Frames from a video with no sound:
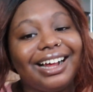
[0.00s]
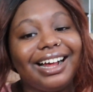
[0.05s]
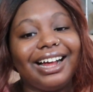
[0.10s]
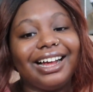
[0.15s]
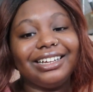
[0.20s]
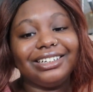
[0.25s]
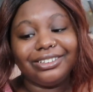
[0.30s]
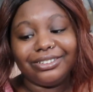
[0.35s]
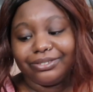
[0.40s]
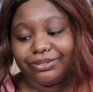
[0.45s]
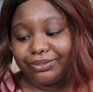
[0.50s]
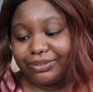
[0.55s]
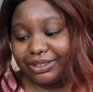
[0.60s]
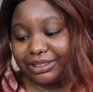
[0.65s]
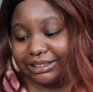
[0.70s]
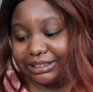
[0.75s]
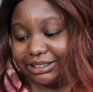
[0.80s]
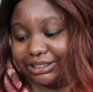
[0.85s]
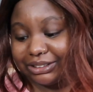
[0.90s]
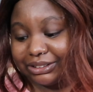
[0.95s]
I don't
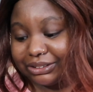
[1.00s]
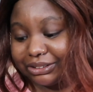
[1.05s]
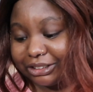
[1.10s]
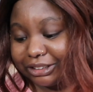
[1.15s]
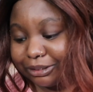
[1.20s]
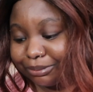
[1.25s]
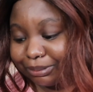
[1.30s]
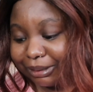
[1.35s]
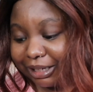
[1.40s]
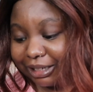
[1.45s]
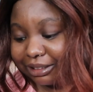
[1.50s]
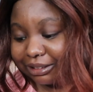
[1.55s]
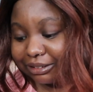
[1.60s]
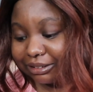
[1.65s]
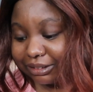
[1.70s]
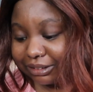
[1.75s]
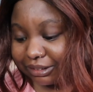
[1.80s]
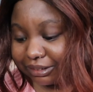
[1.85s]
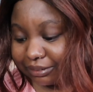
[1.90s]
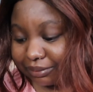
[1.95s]
want to
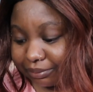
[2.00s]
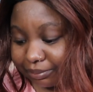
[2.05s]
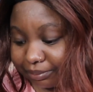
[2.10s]
spend